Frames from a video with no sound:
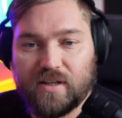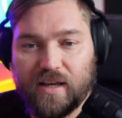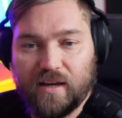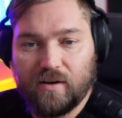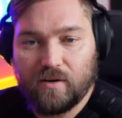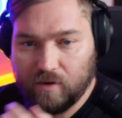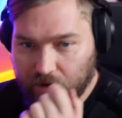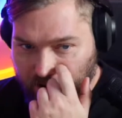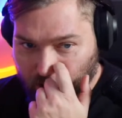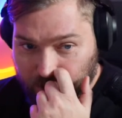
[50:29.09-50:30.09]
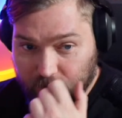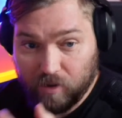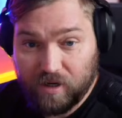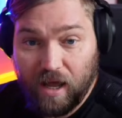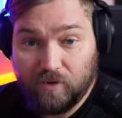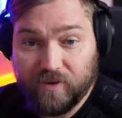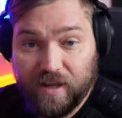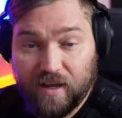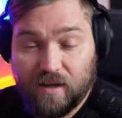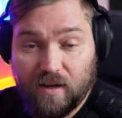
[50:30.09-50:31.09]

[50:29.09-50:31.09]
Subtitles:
layer also on Cloudflare